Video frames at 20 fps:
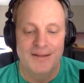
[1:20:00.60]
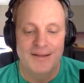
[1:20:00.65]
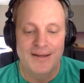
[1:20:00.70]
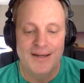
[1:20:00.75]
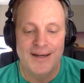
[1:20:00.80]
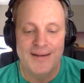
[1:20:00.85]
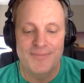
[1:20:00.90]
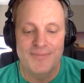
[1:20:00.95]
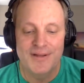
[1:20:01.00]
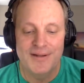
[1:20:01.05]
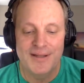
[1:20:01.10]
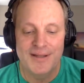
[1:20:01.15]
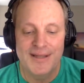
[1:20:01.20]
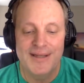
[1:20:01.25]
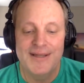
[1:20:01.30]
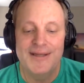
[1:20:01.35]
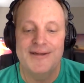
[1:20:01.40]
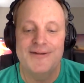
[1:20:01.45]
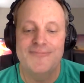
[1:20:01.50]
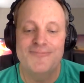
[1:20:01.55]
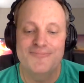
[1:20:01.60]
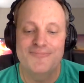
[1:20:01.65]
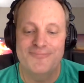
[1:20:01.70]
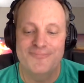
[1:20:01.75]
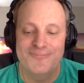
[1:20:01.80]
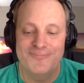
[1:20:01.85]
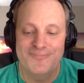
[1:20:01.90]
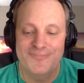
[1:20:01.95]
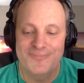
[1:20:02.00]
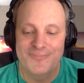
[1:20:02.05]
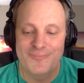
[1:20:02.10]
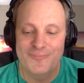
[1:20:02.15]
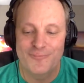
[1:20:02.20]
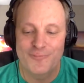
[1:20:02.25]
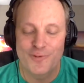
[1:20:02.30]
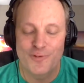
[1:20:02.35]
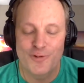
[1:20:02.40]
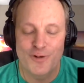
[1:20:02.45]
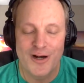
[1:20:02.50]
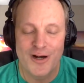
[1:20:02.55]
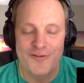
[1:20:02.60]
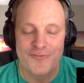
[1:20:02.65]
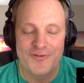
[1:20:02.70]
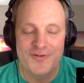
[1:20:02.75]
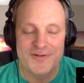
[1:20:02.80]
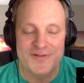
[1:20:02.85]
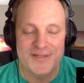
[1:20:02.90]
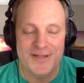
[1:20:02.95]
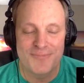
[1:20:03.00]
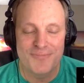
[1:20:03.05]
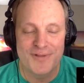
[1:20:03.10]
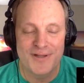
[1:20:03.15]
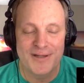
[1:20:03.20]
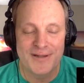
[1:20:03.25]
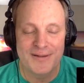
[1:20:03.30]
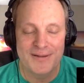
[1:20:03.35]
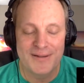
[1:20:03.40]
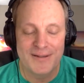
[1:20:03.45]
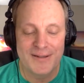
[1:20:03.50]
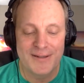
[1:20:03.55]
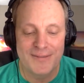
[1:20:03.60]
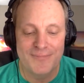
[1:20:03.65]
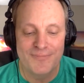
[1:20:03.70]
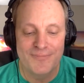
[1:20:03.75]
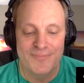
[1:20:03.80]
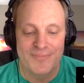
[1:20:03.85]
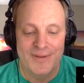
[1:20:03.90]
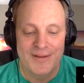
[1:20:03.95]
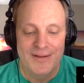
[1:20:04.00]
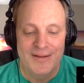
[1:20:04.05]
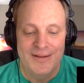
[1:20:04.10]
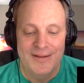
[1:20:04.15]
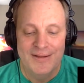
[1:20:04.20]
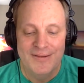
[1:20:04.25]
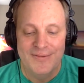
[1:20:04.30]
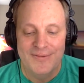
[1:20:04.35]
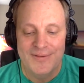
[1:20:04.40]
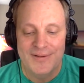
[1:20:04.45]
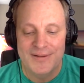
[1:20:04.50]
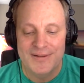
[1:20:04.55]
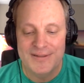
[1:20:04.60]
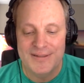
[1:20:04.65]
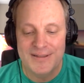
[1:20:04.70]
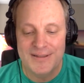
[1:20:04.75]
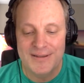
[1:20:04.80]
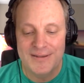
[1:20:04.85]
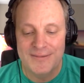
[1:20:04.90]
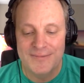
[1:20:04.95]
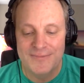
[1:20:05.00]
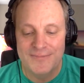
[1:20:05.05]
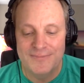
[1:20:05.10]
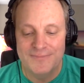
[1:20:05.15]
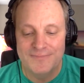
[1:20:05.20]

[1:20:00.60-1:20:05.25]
that he wrote off as something that